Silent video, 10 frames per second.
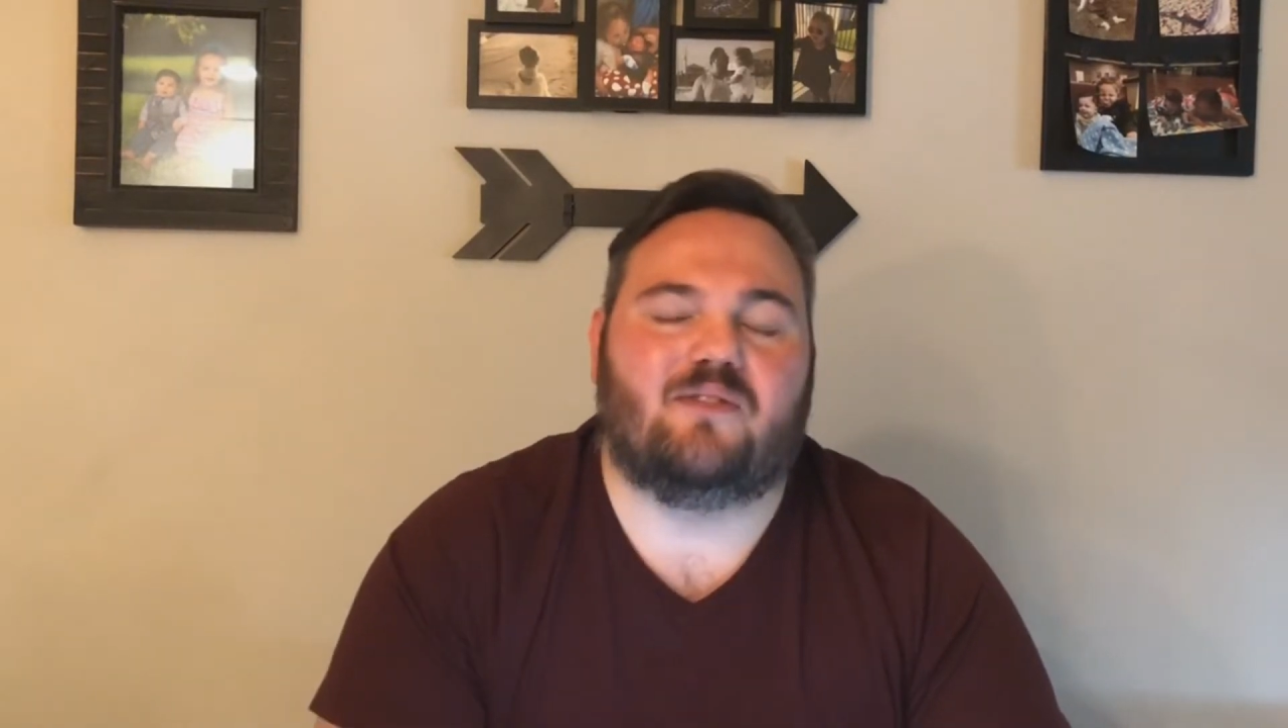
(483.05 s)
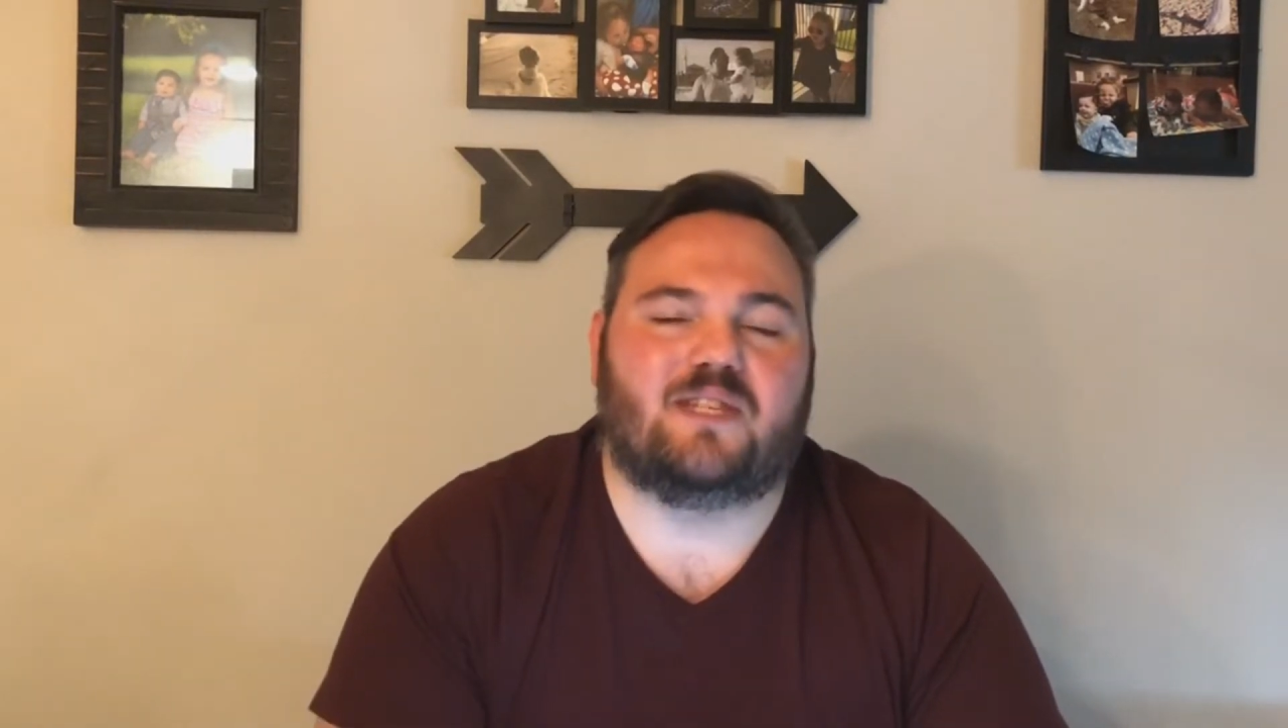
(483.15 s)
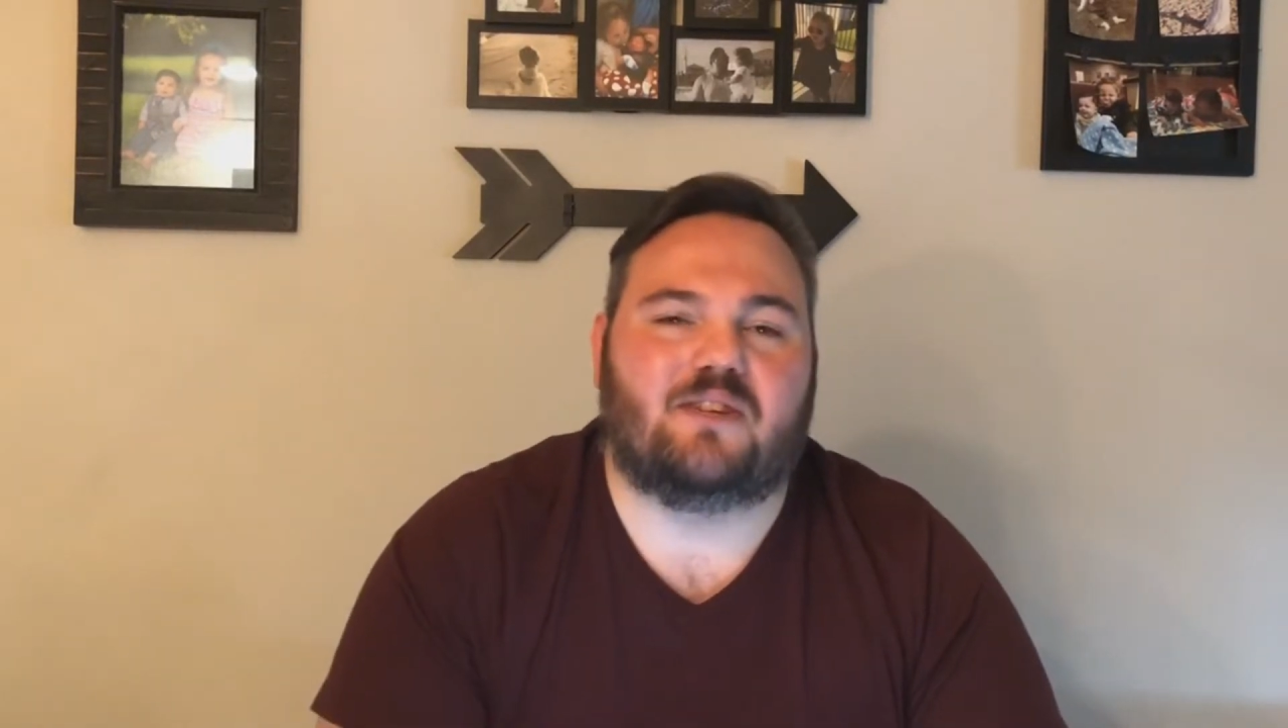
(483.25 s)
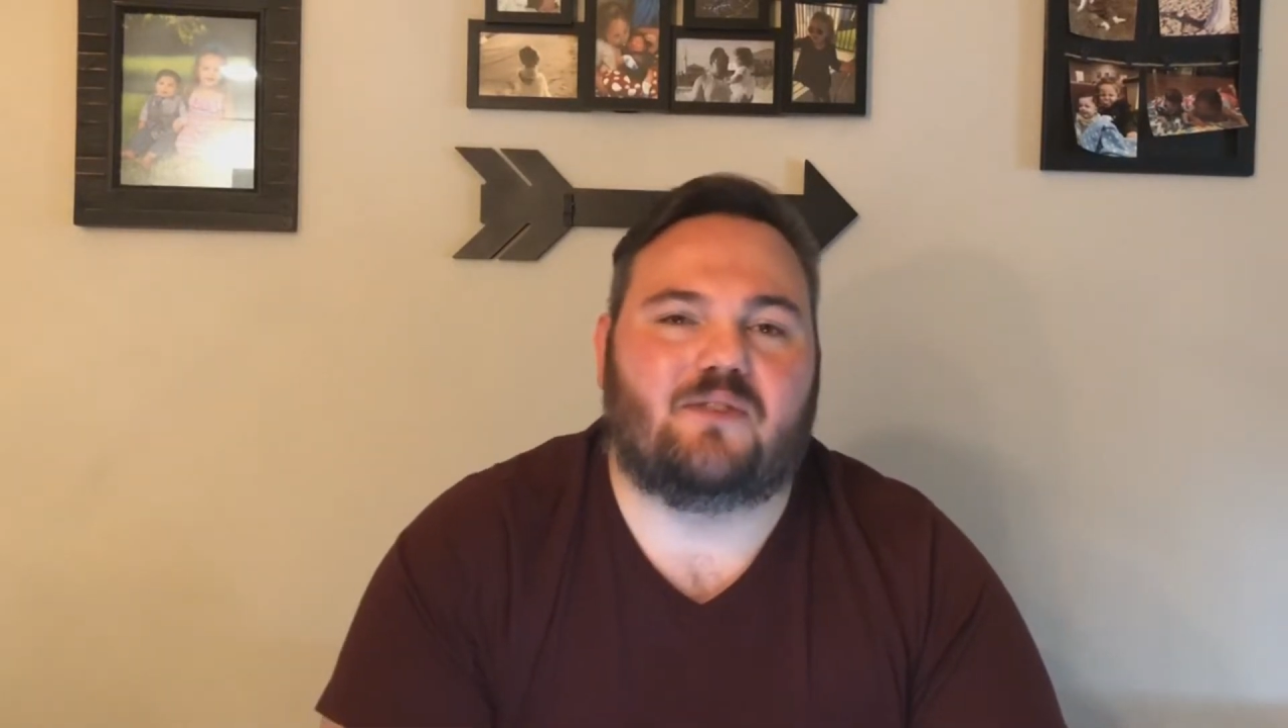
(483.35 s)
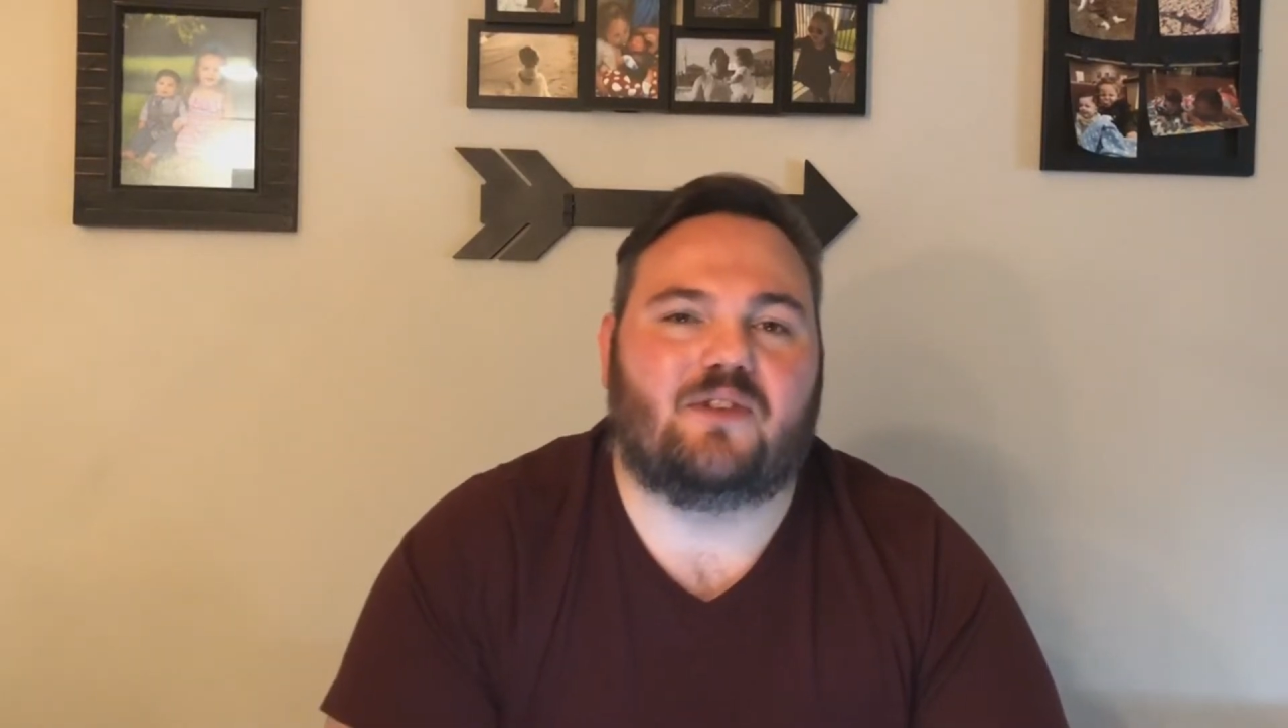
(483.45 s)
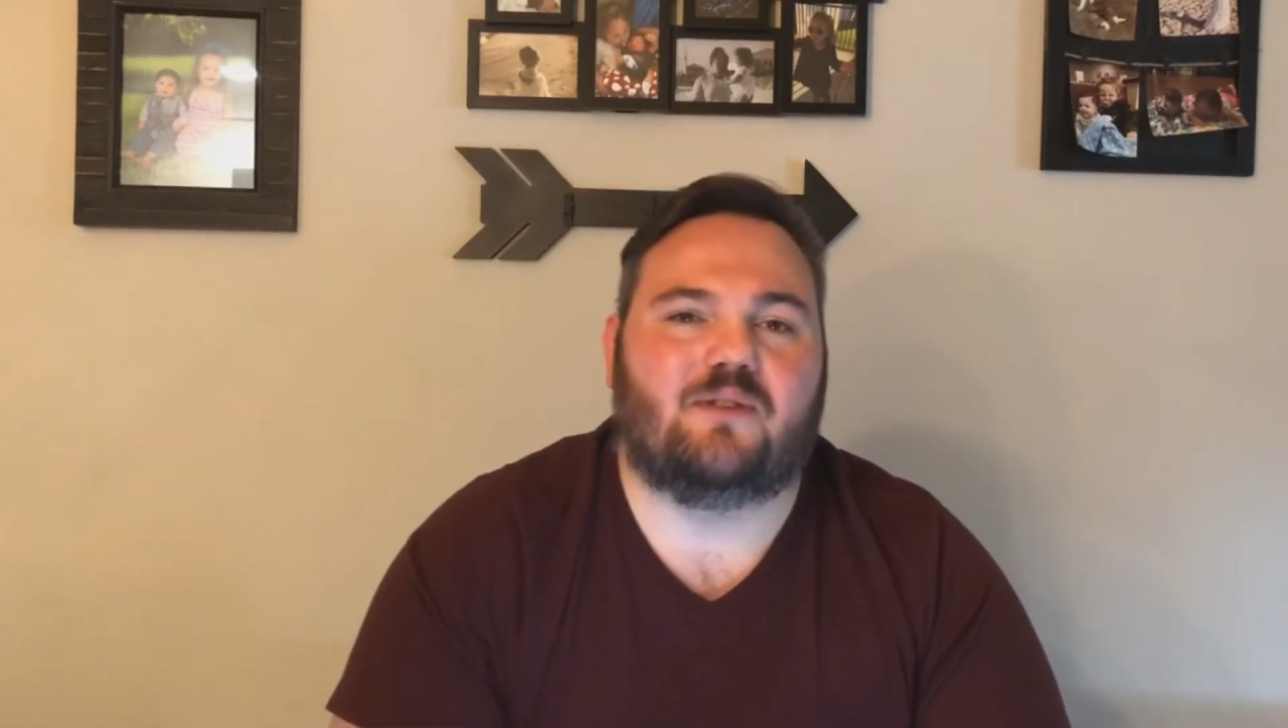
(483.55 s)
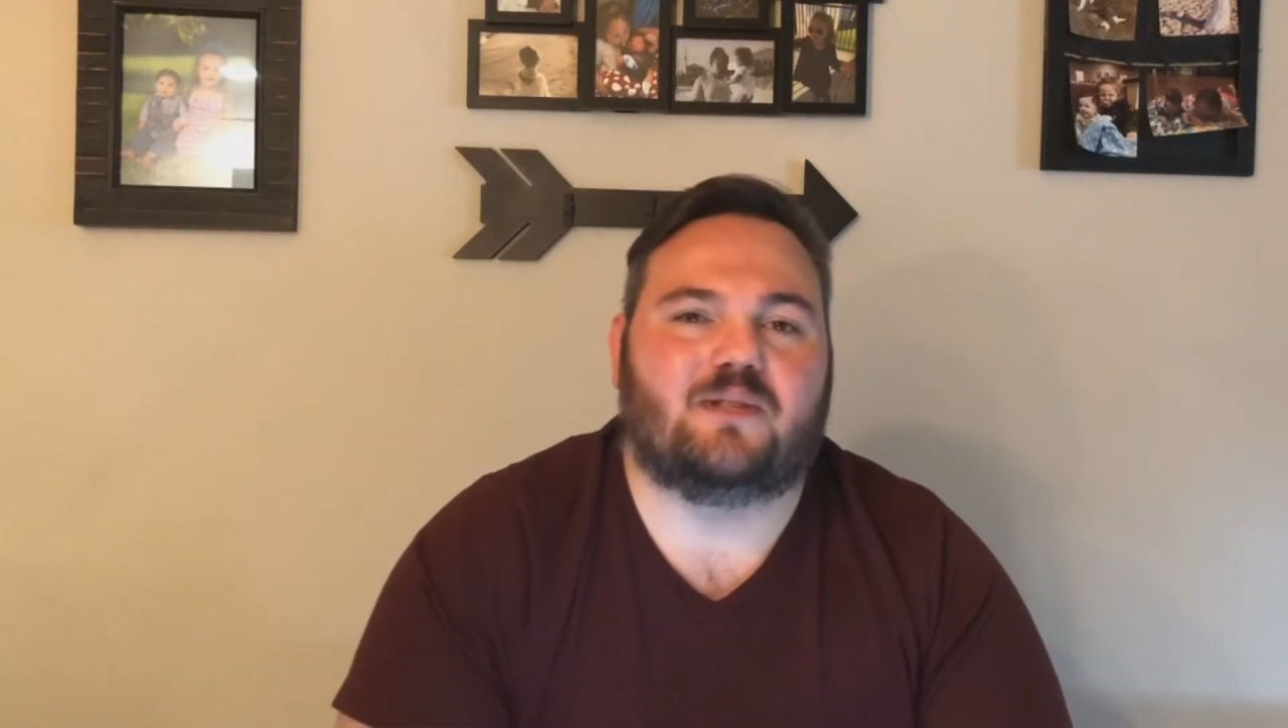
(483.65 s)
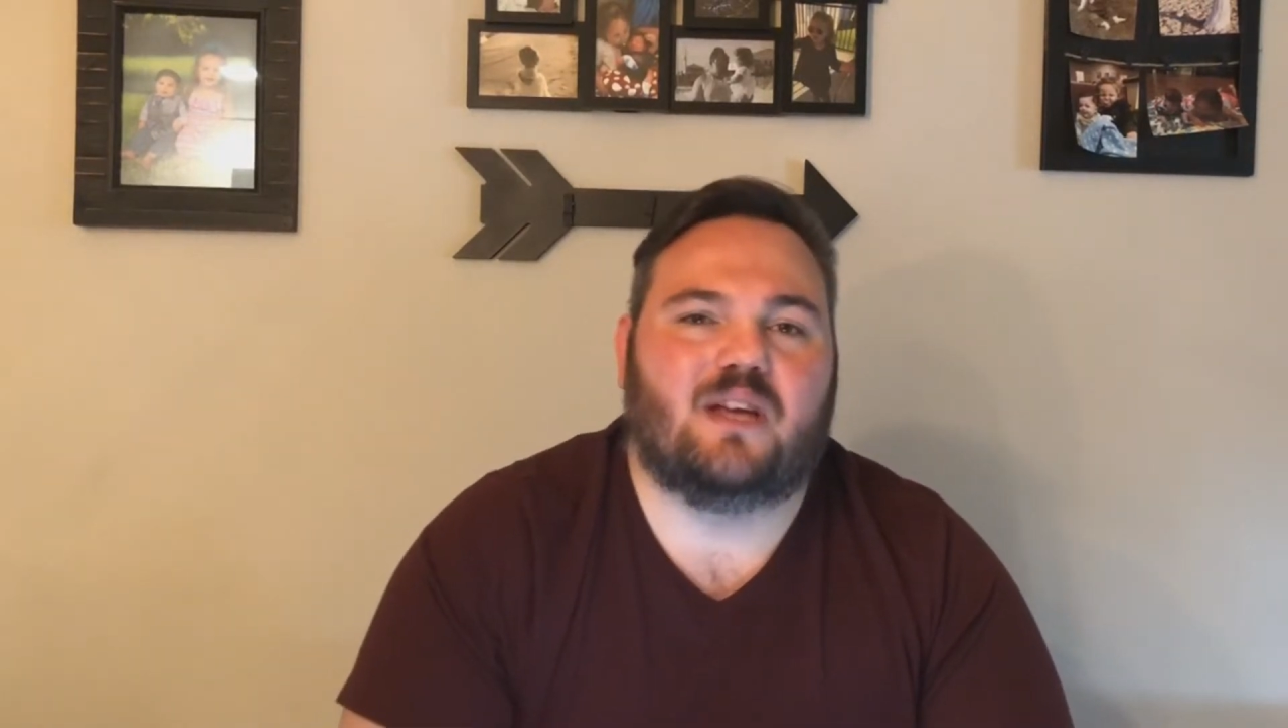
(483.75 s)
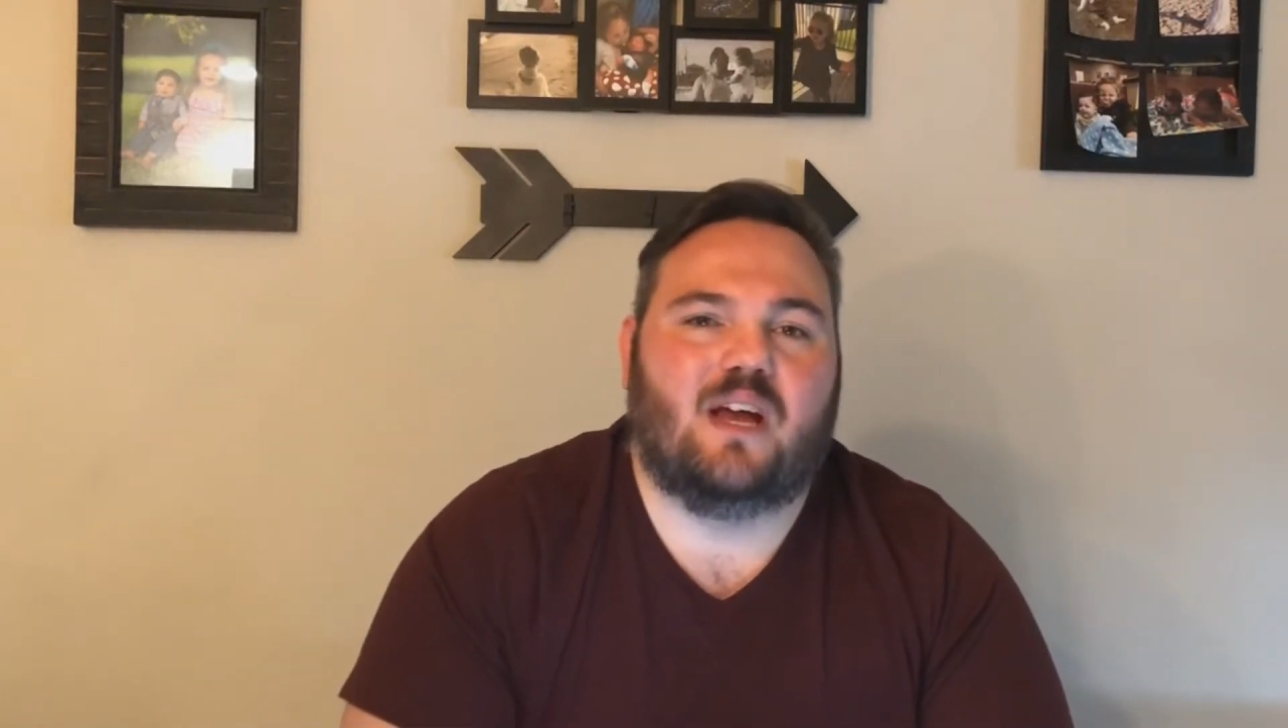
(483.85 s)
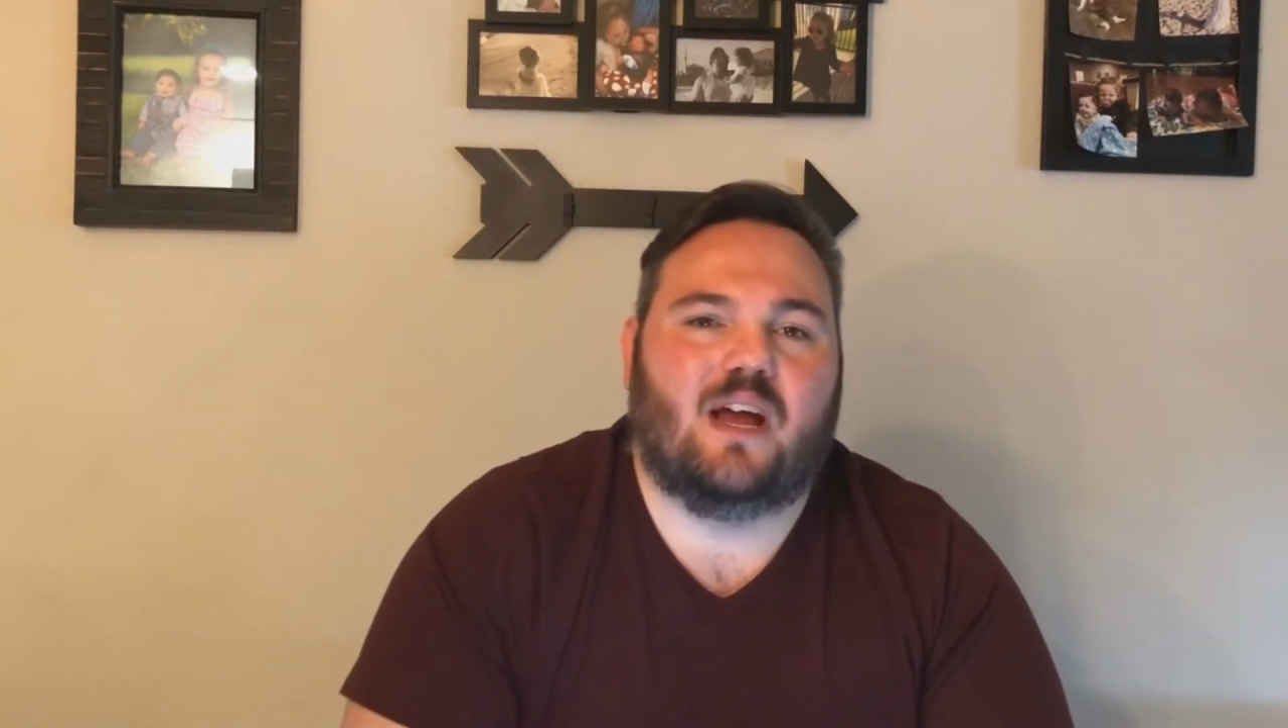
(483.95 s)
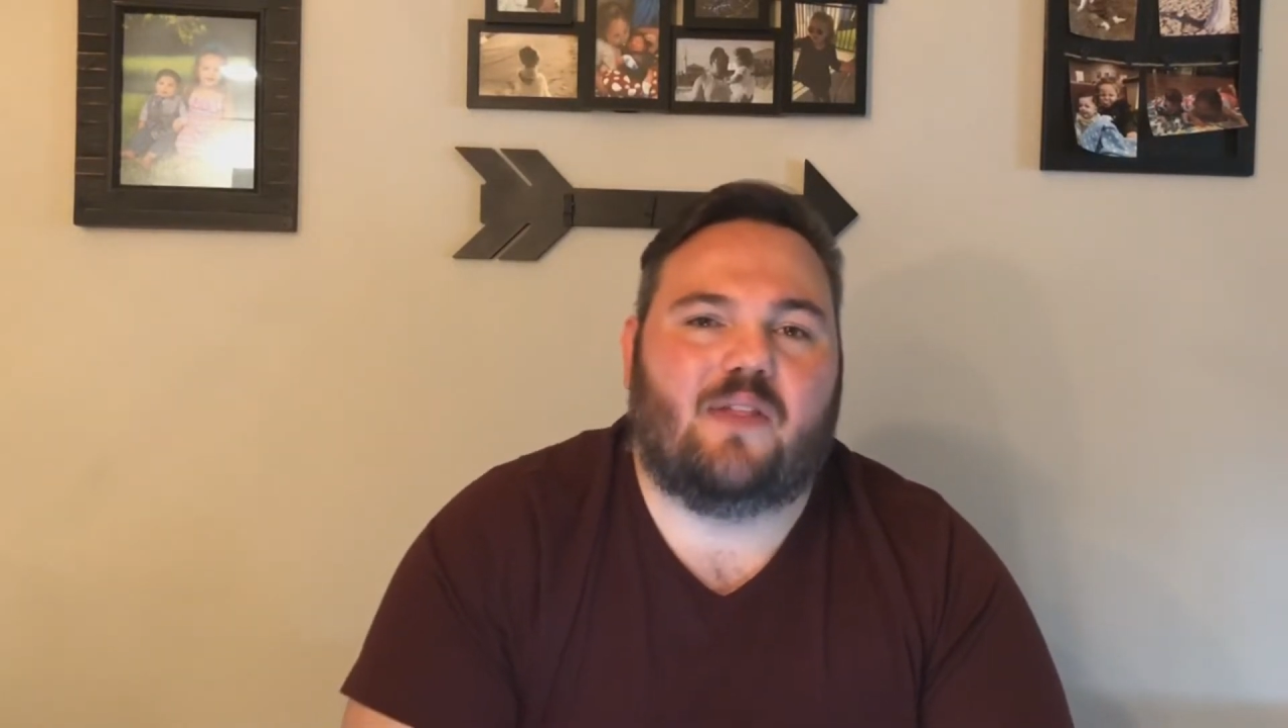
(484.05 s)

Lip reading: his interviews,